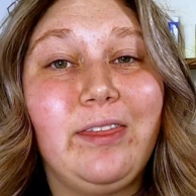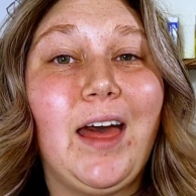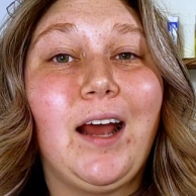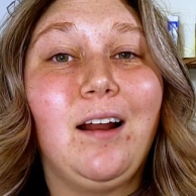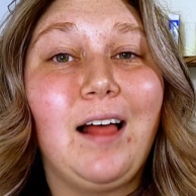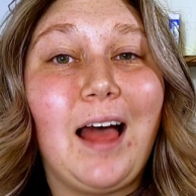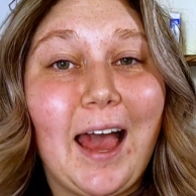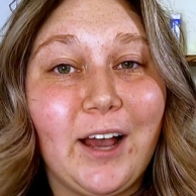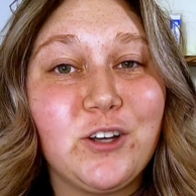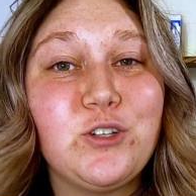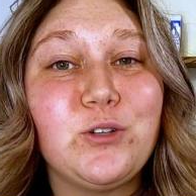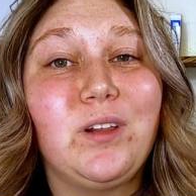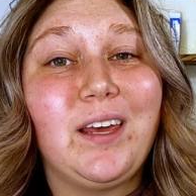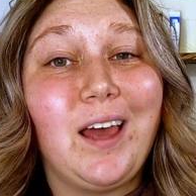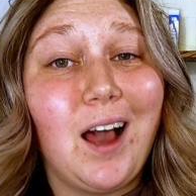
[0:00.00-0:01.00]
and that'll
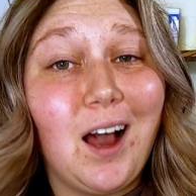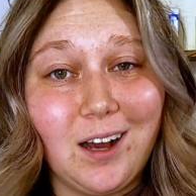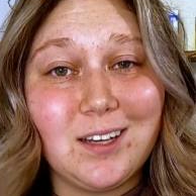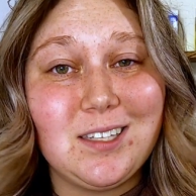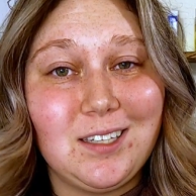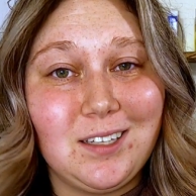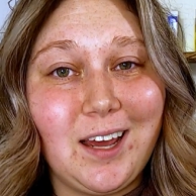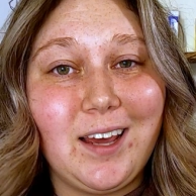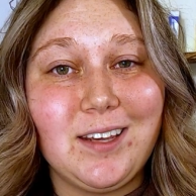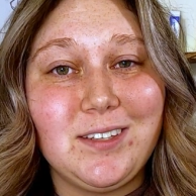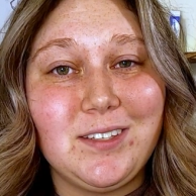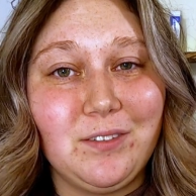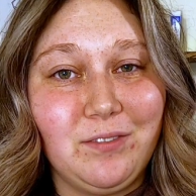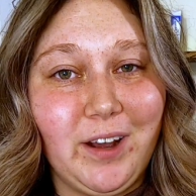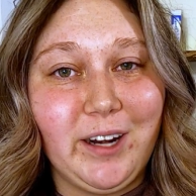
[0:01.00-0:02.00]
actually
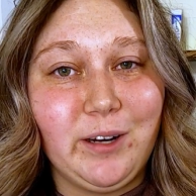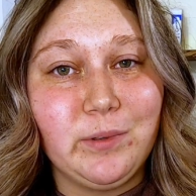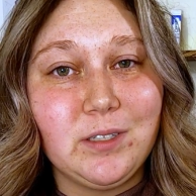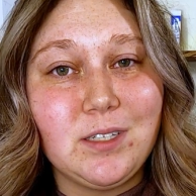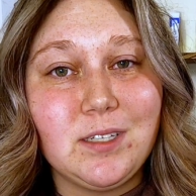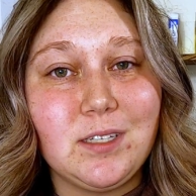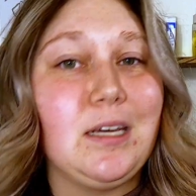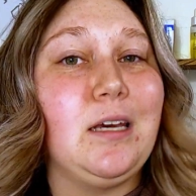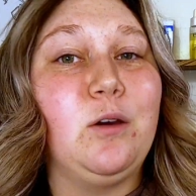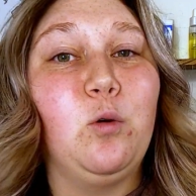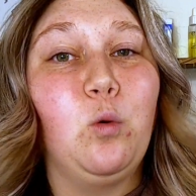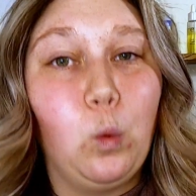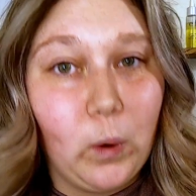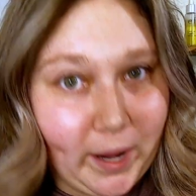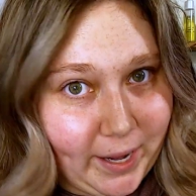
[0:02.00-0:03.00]
oxidize the vitamin C
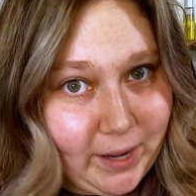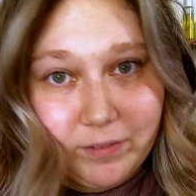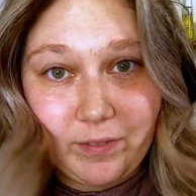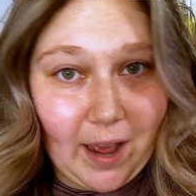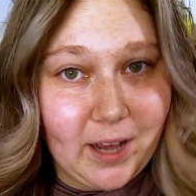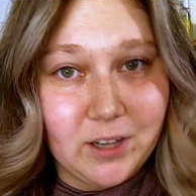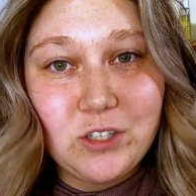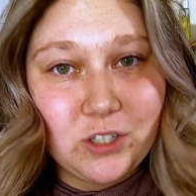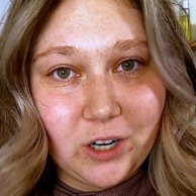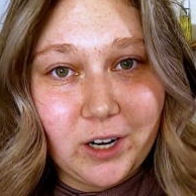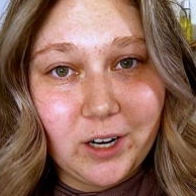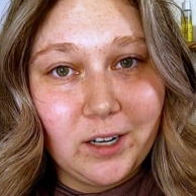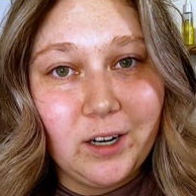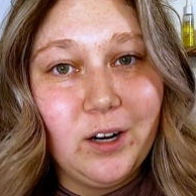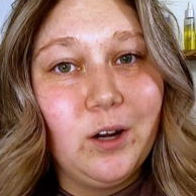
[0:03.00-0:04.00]
way
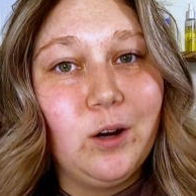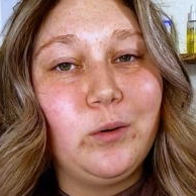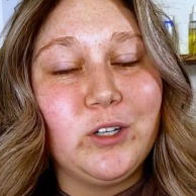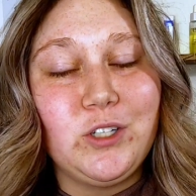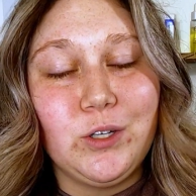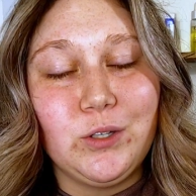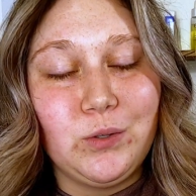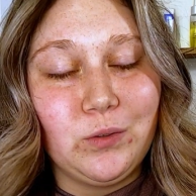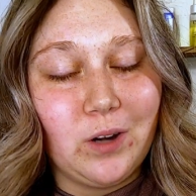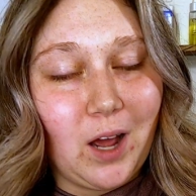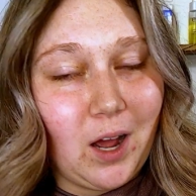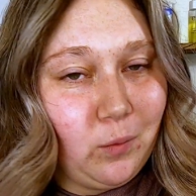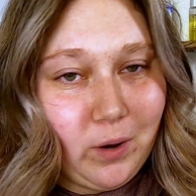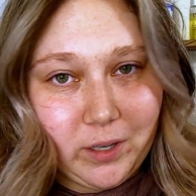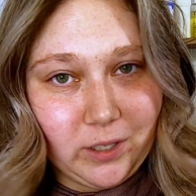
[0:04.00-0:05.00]
faster, which you do
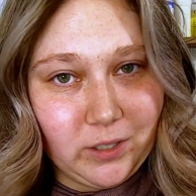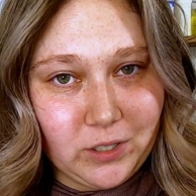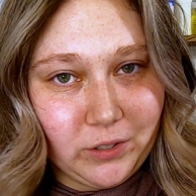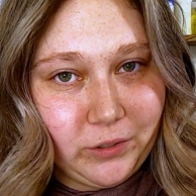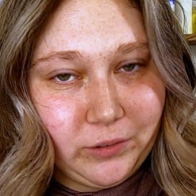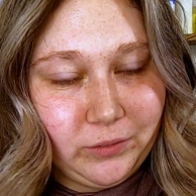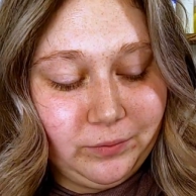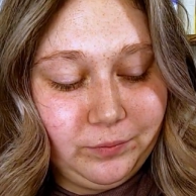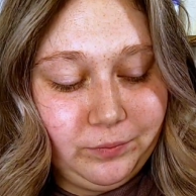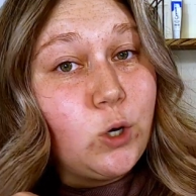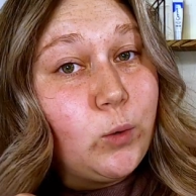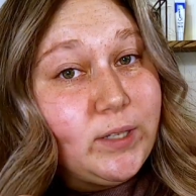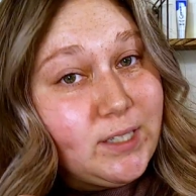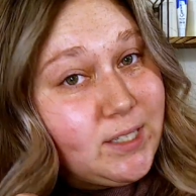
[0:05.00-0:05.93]
not want to do. So